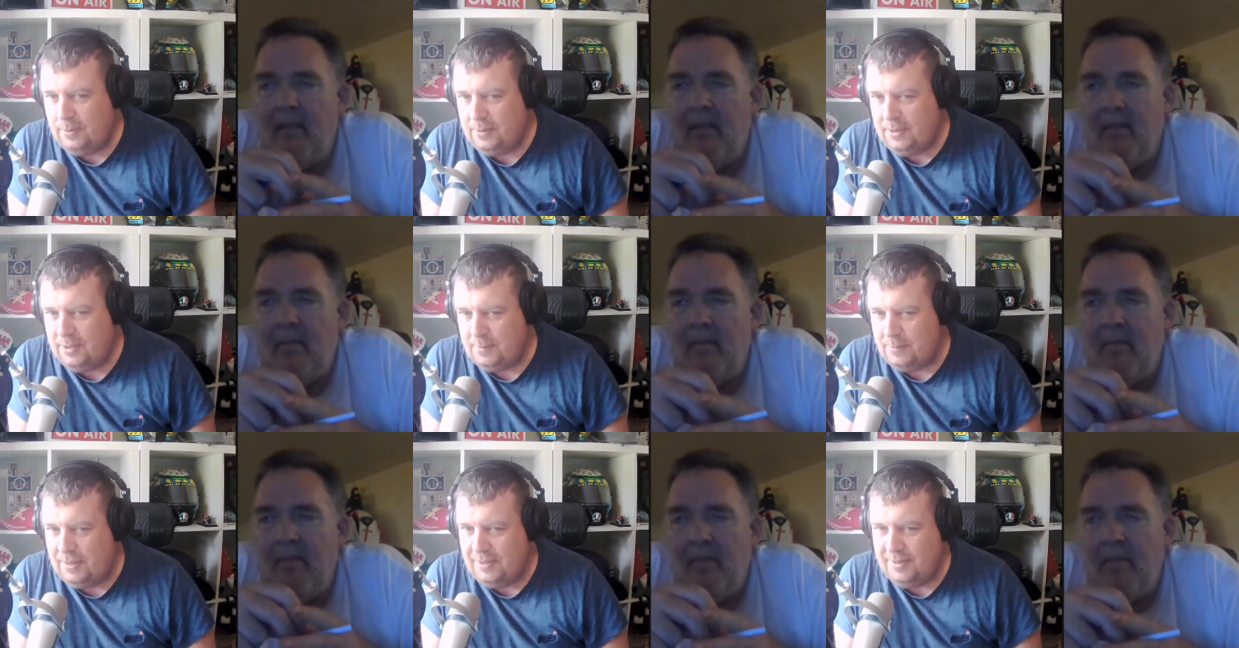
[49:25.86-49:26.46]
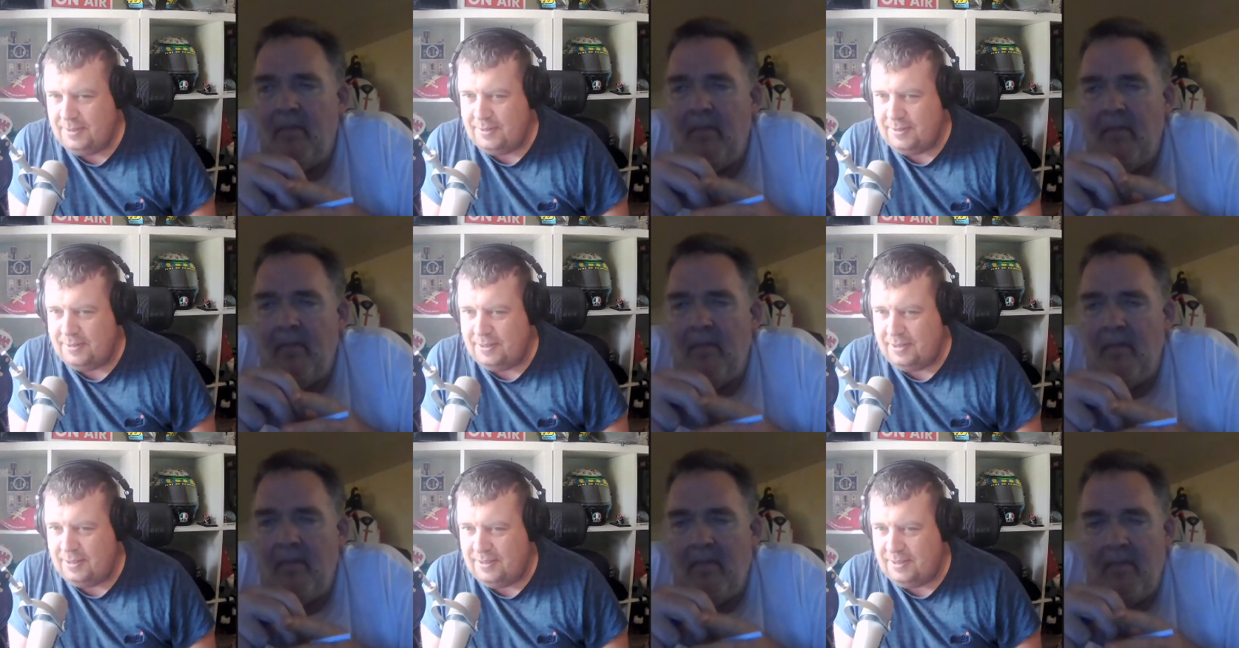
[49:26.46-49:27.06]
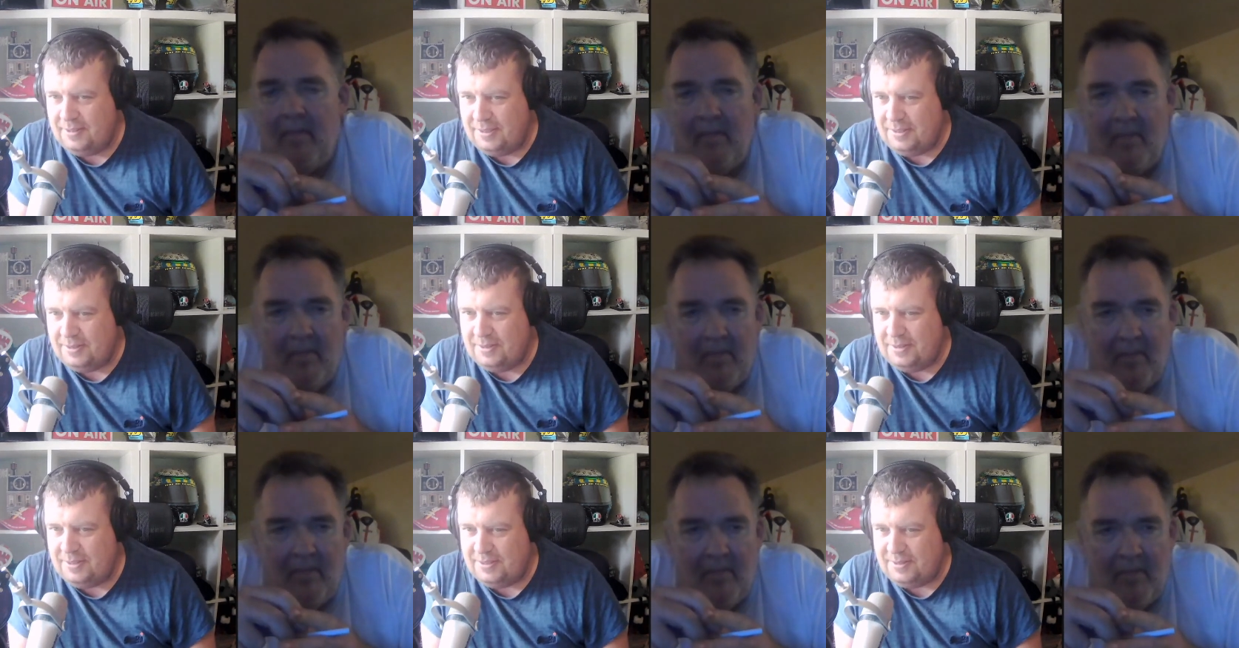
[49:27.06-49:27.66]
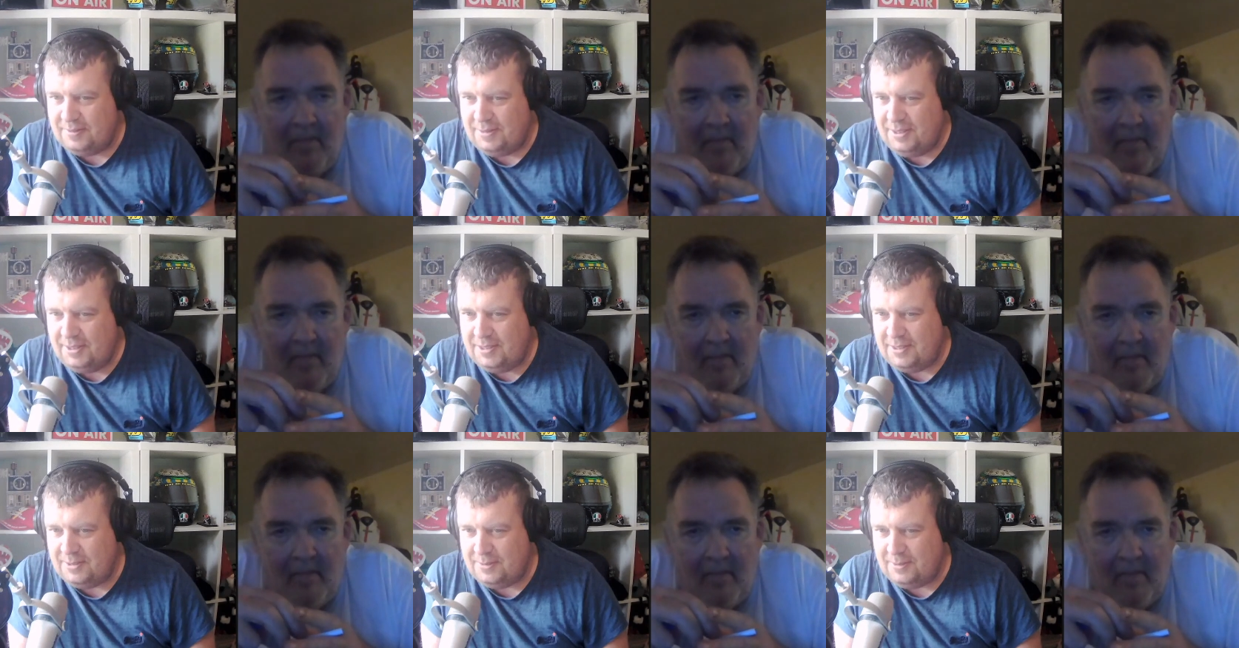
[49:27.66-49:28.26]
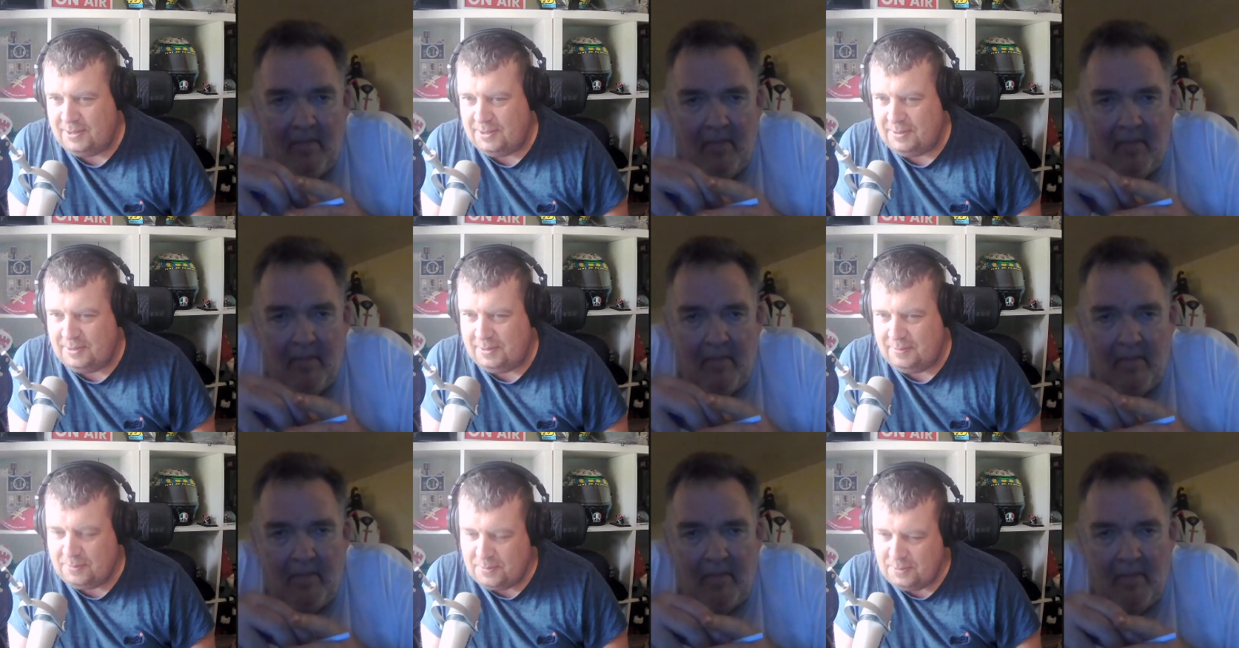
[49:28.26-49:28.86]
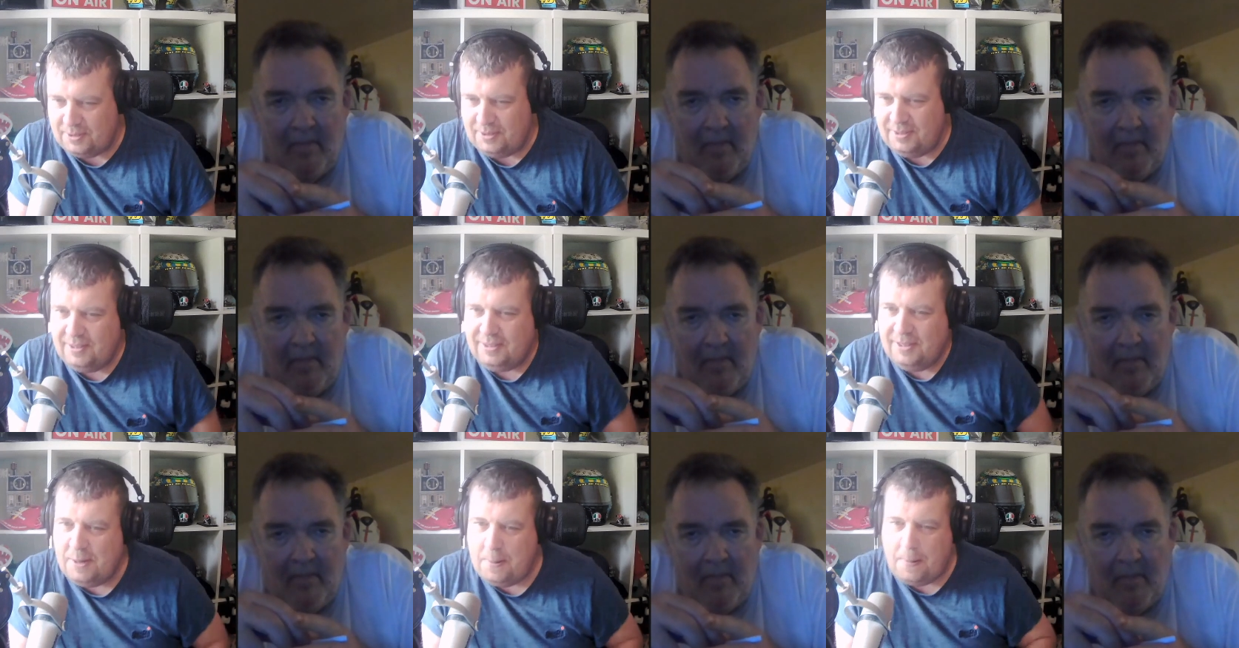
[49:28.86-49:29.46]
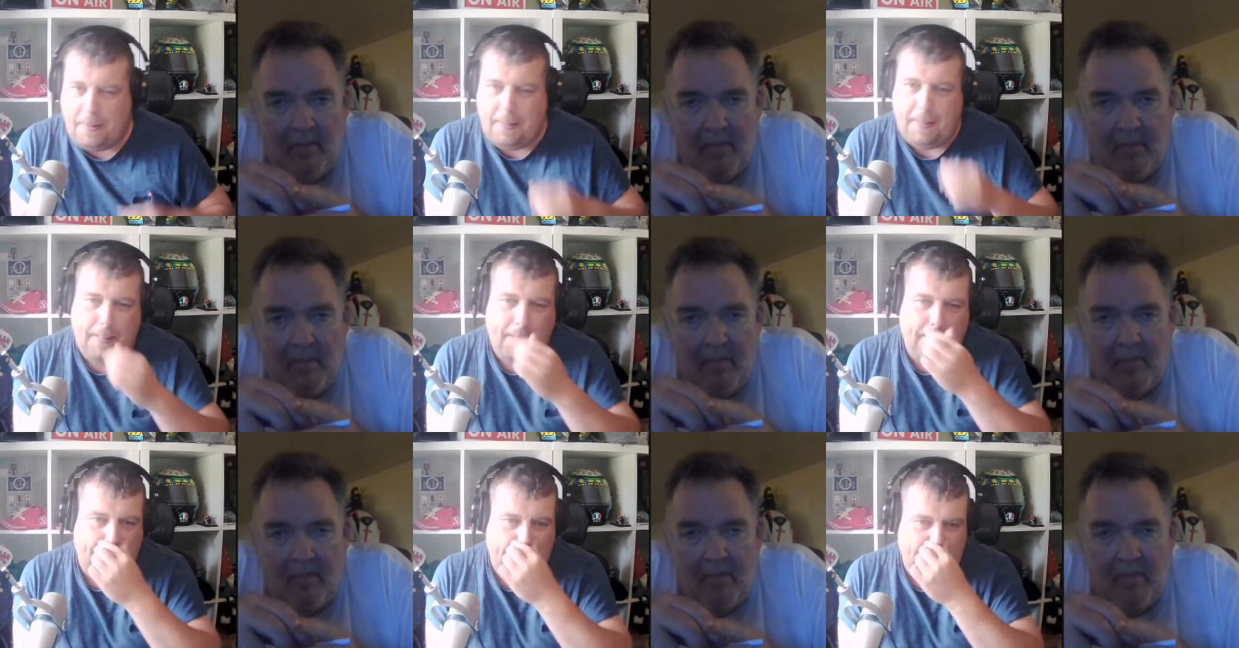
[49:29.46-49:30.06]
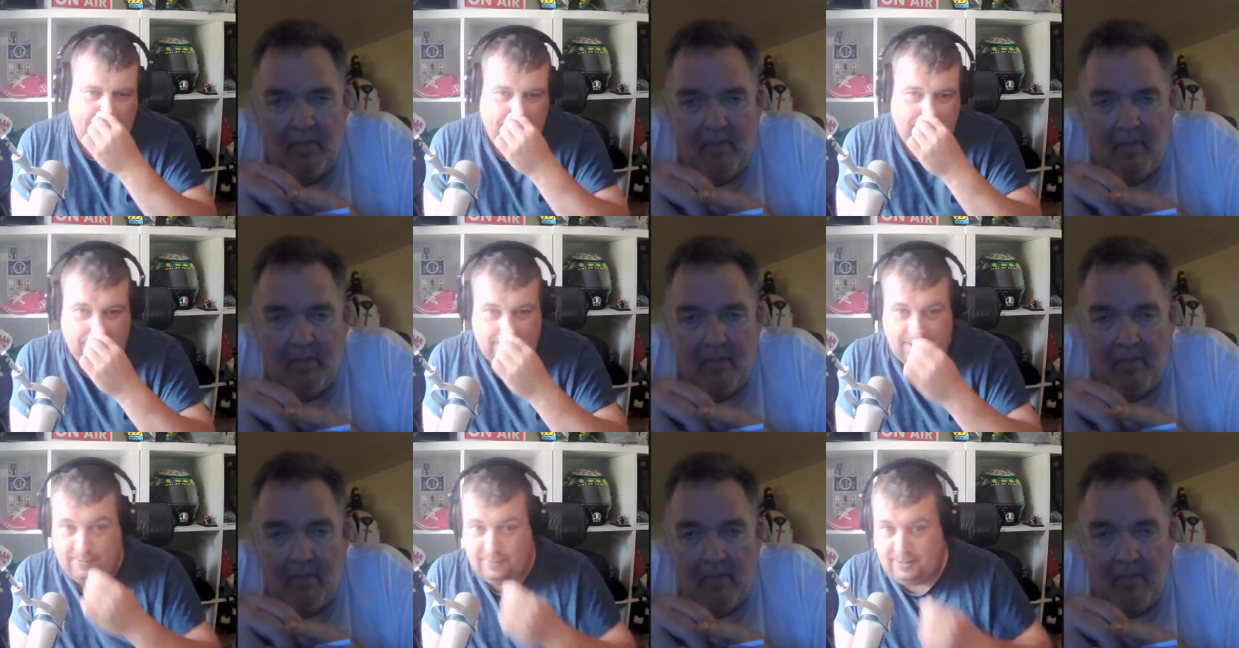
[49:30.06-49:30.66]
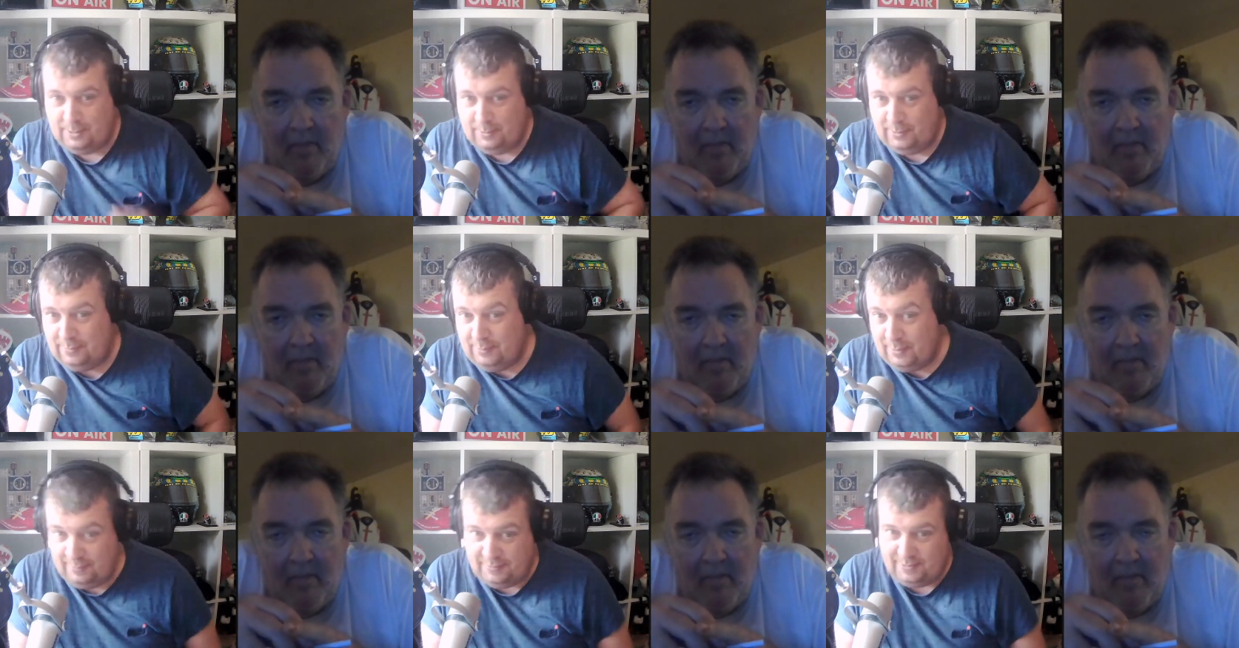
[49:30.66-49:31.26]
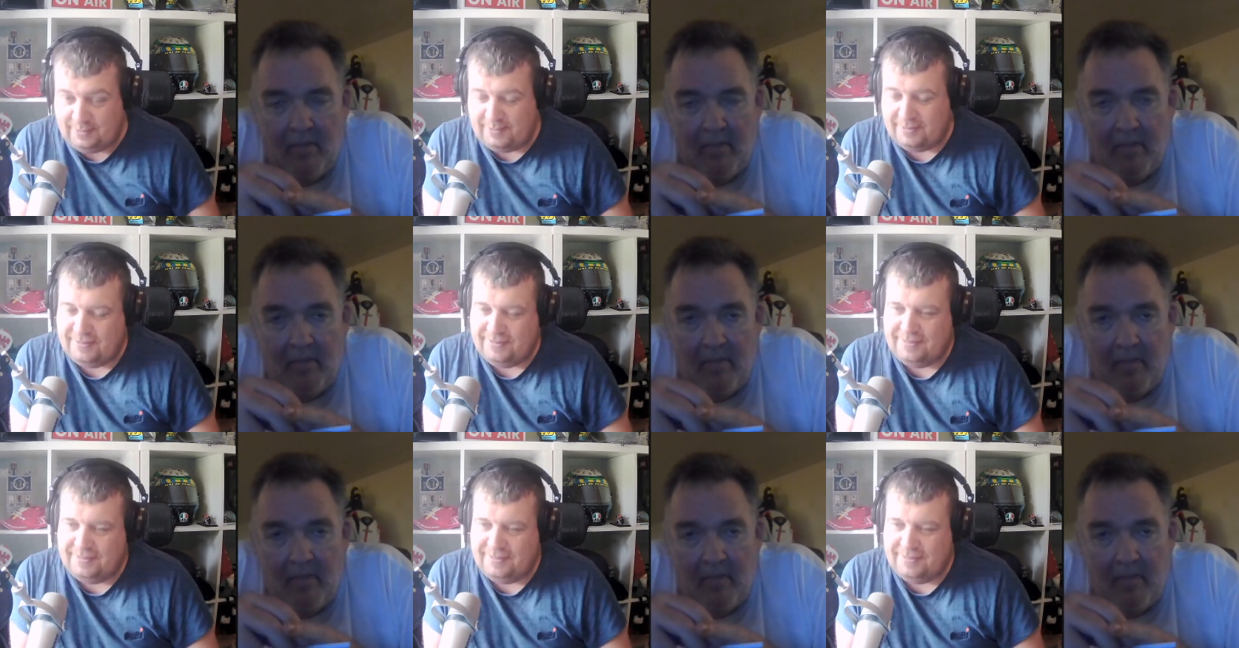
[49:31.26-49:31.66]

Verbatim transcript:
Speaker 1: needs a manager to conduct his affairs in 2024 for his 2025 season.